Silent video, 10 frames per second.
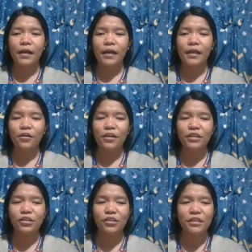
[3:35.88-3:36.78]
In
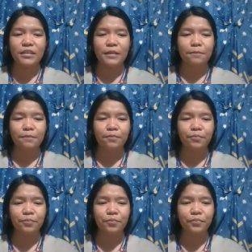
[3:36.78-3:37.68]
connectionism,
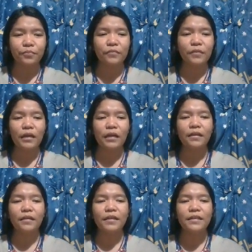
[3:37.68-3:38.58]

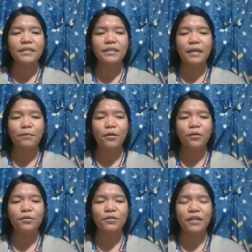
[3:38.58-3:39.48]
the
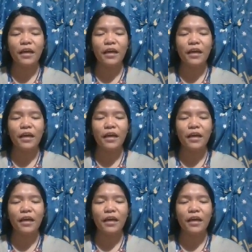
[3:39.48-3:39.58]
stimulus